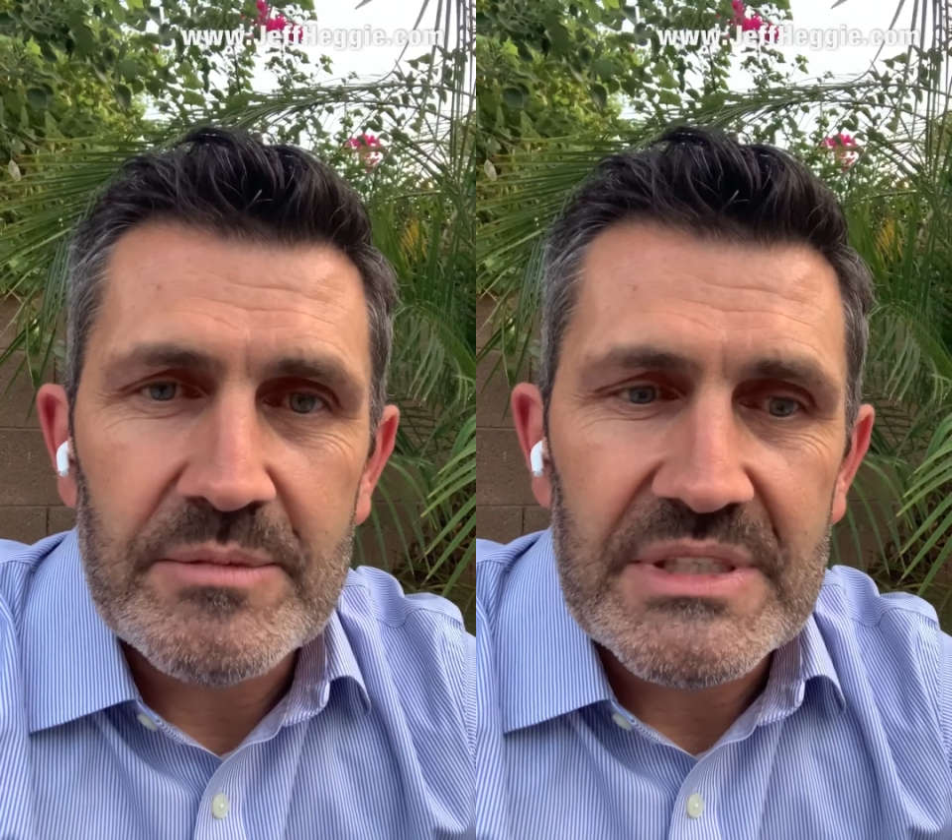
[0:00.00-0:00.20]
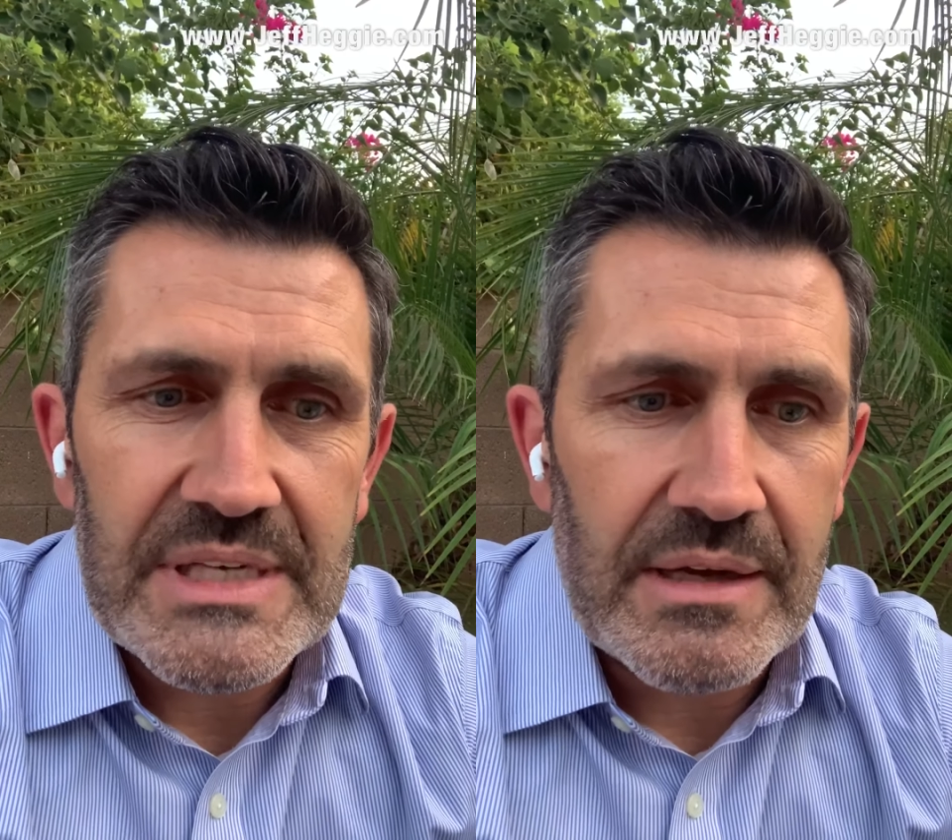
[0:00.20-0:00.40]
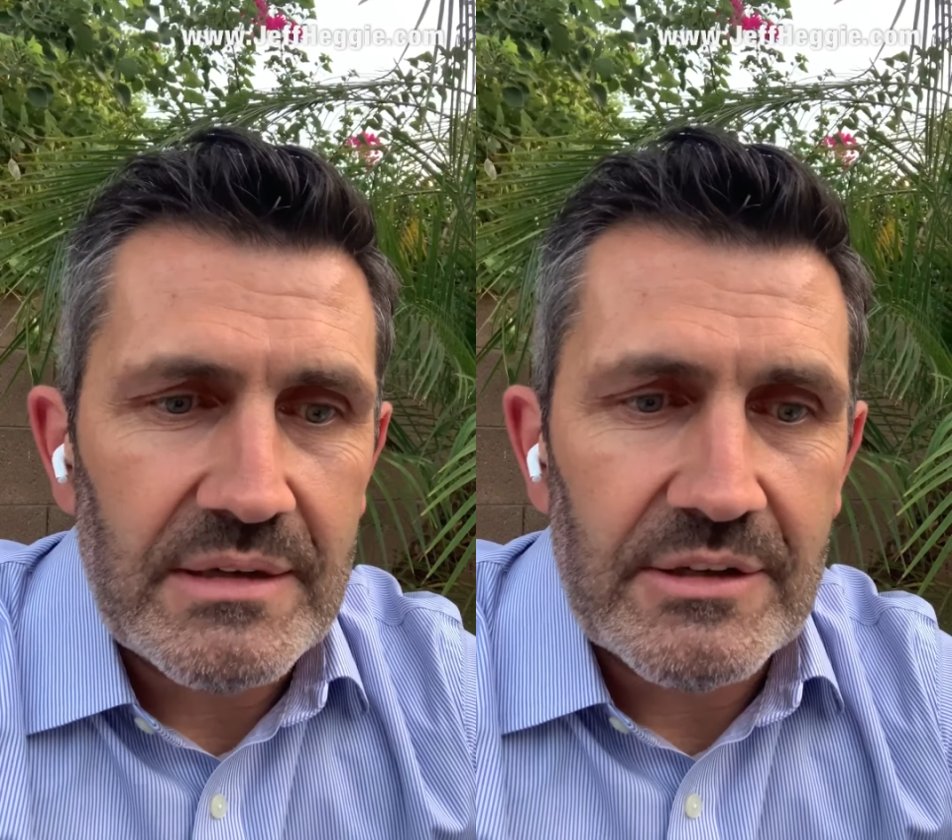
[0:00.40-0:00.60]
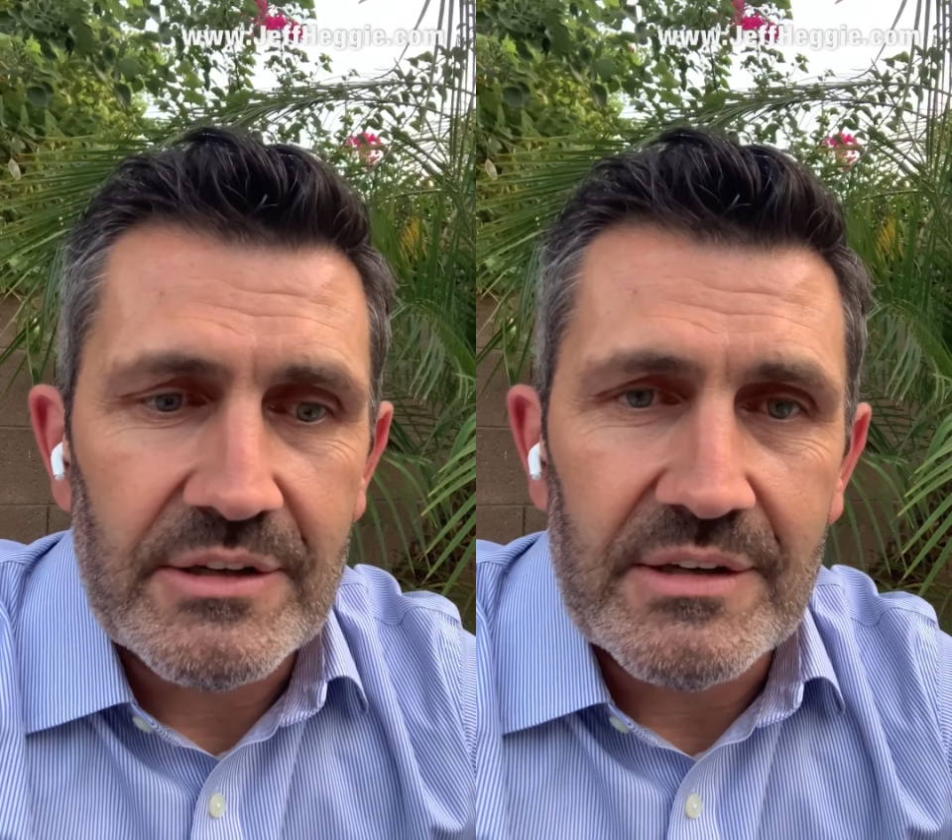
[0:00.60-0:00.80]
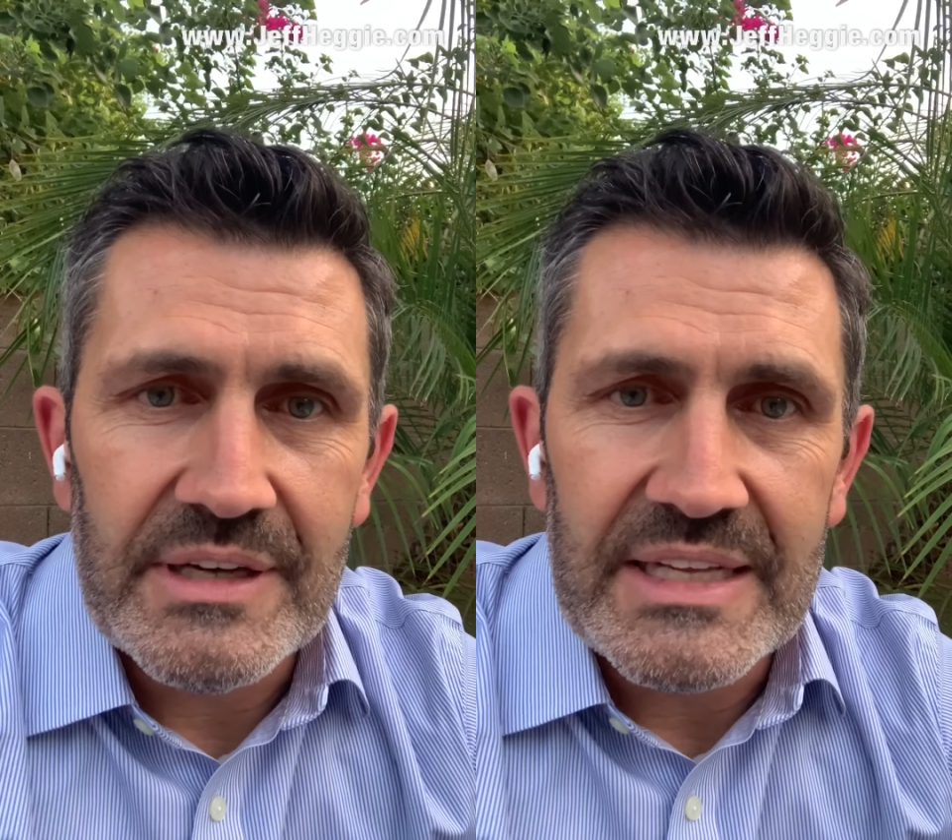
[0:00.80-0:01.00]
subtle
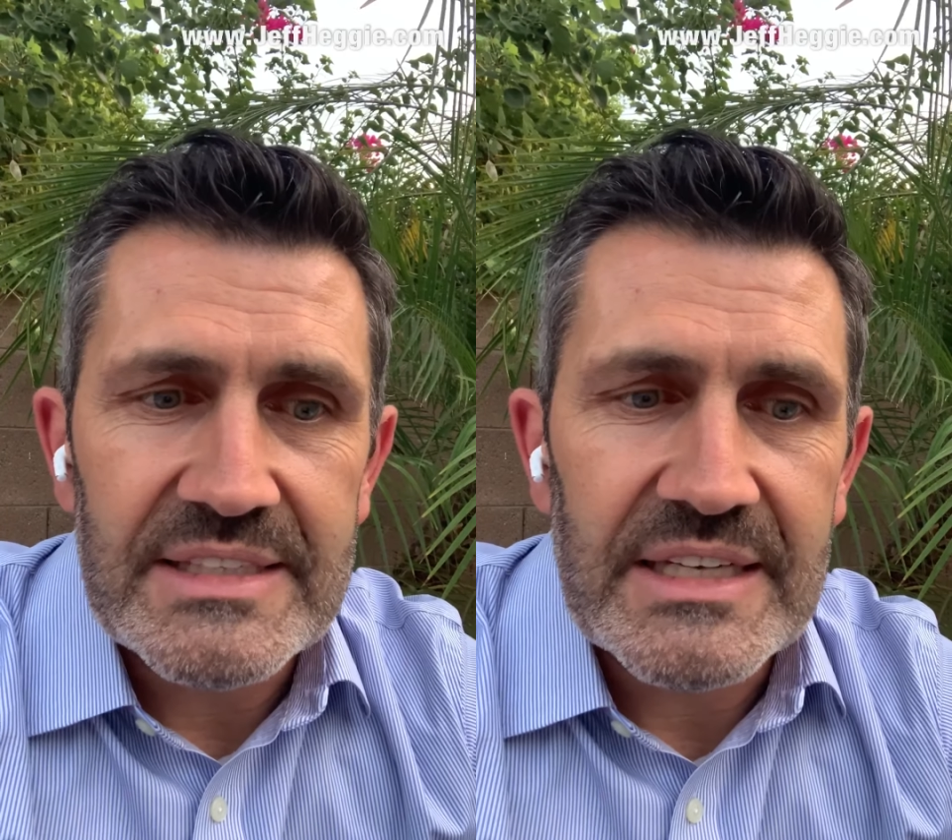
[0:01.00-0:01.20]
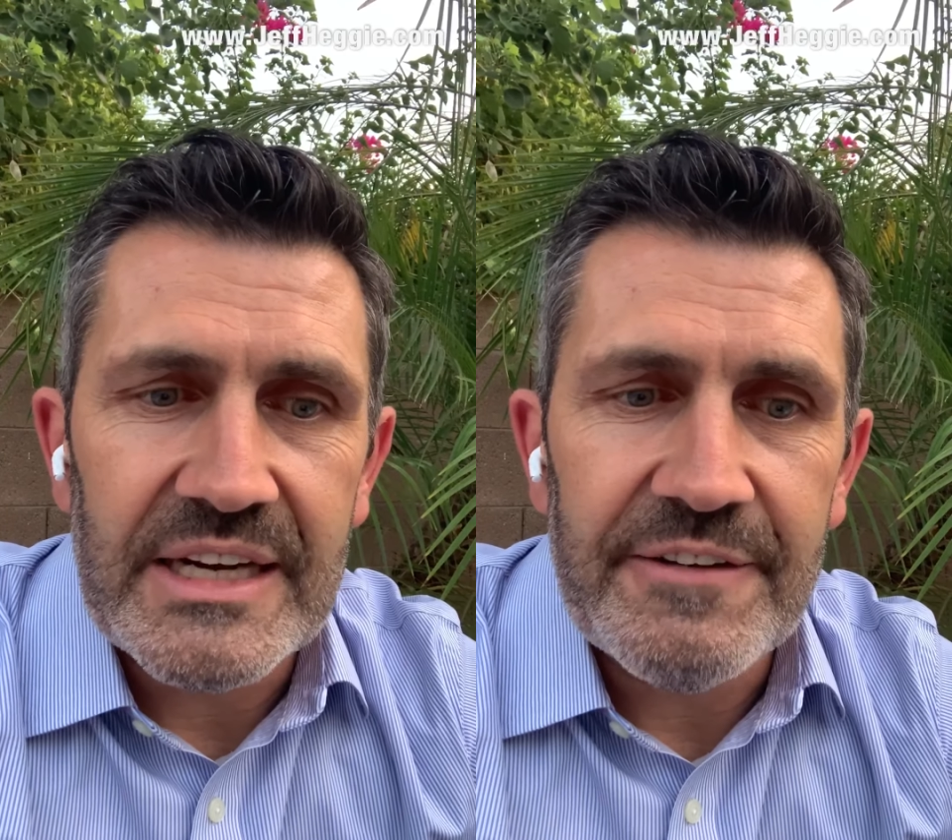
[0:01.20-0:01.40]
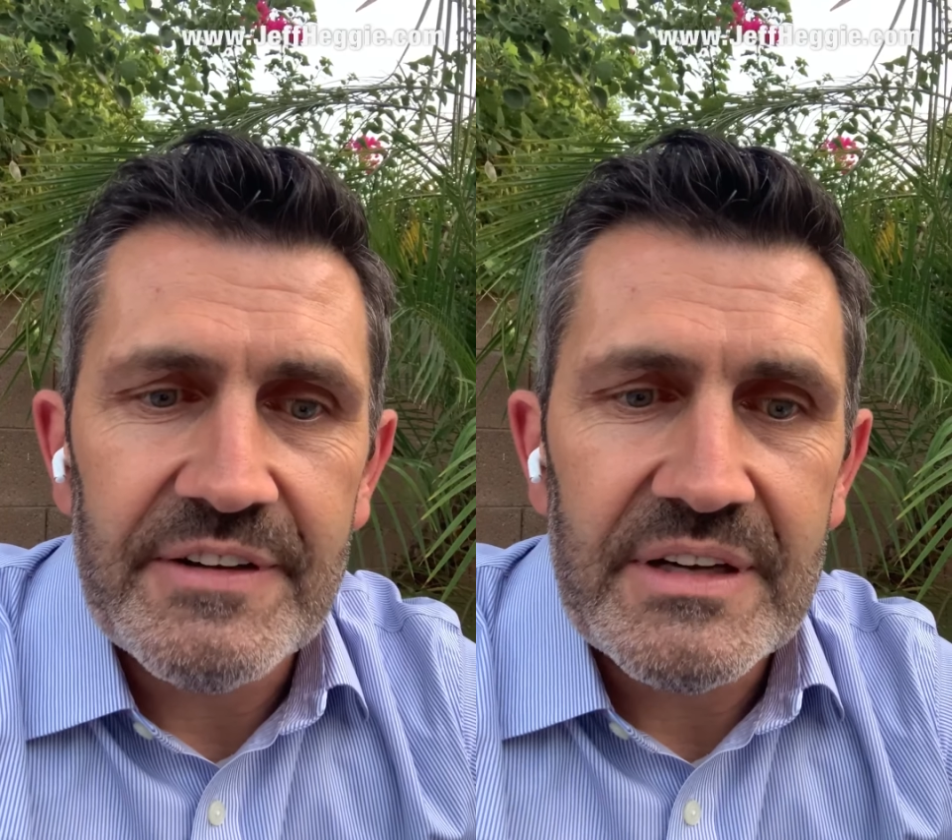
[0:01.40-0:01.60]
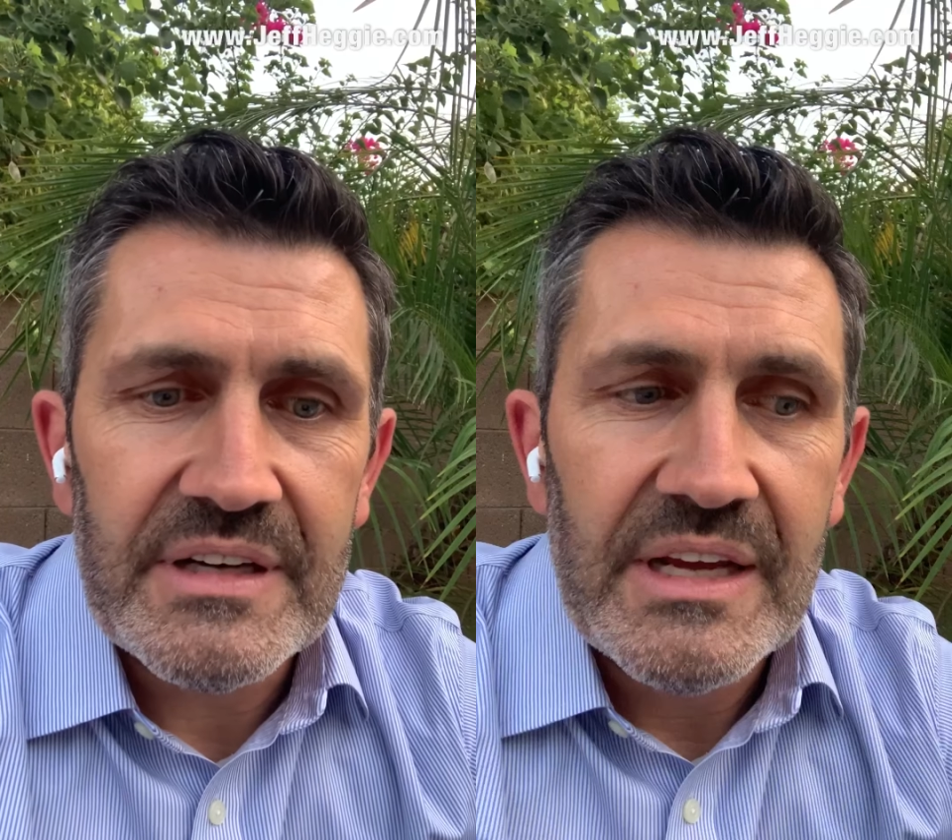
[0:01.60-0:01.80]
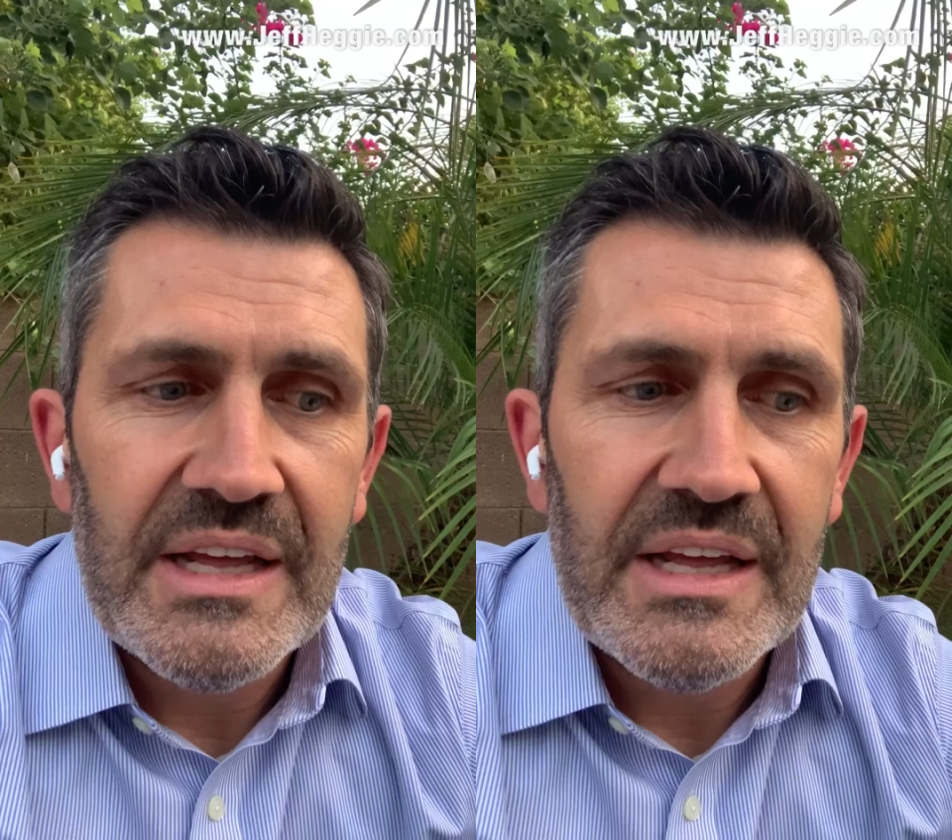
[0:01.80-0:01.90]
or insignificant,